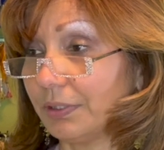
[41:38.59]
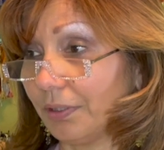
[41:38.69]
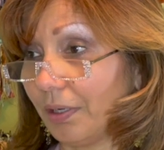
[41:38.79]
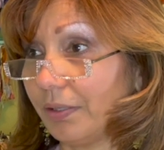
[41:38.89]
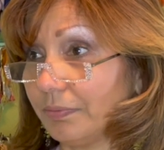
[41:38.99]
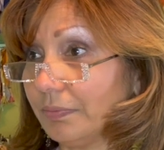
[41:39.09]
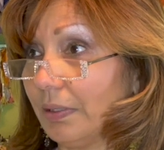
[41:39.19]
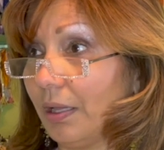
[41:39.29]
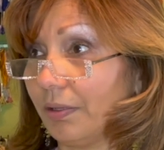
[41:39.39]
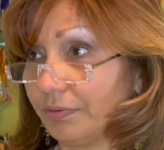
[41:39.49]
You know,
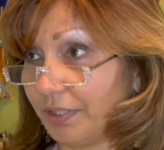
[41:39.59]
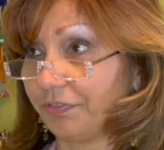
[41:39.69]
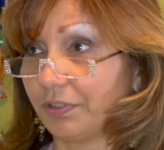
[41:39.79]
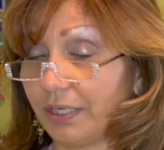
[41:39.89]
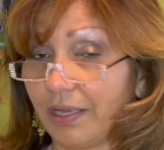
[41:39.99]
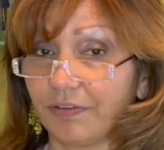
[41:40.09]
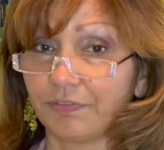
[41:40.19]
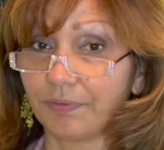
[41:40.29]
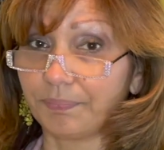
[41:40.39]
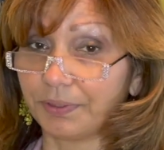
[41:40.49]
I'll definitely have
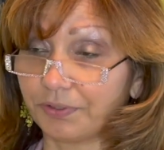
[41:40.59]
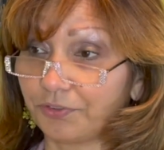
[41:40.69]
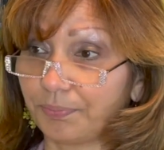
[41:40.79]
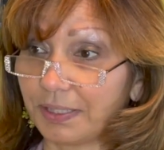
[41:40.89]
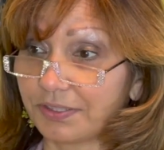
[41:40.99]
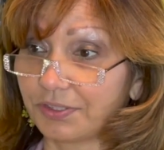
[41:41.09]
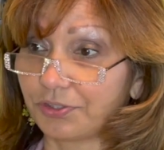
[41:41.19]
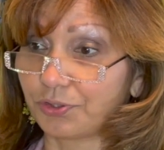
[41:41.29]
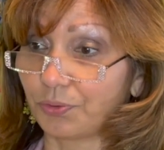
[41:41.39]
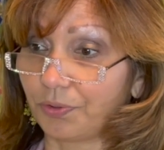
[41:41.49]
a bigger space to
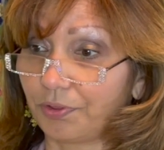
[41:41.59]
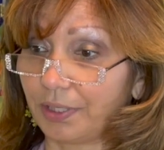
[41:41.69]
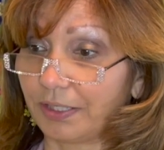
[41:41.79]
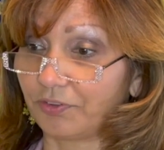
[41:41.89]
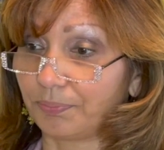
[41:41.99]
store things,